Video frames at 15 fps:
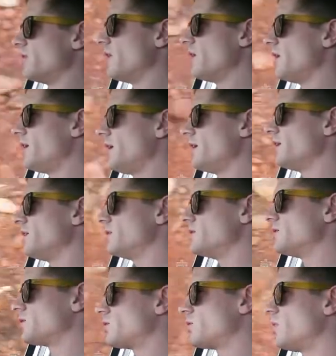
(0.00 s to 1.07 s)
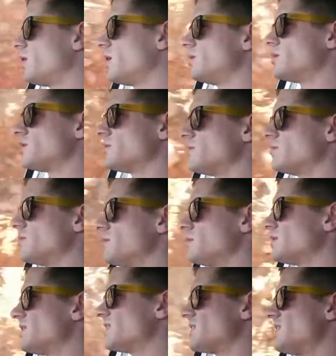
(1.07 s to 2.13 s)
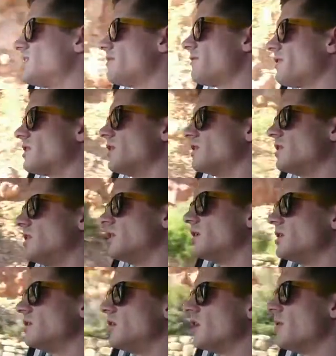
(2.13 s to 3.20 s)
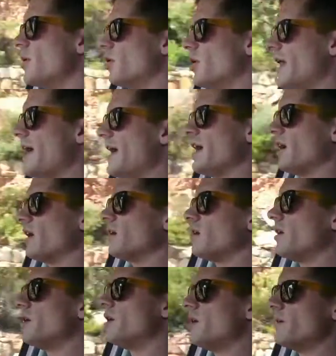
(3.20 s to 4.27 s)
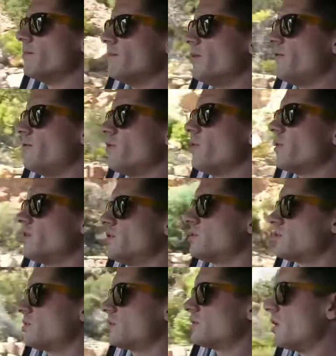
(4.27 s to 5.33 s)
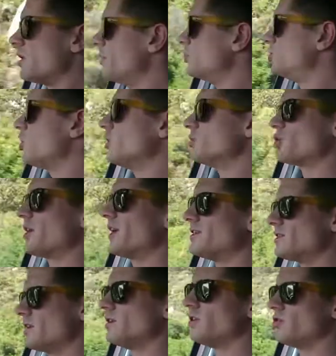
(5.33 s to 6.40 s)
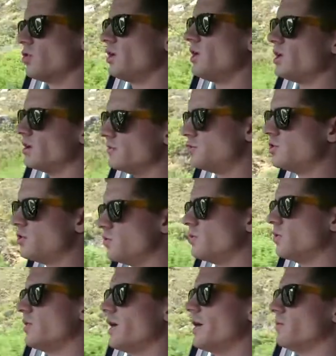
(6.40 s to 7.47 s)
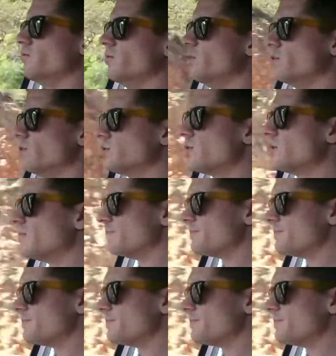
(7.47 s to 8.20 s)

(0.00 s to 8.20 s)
There is quite some significant turbo lag before the turbocharger kicks in and really gives you that boost.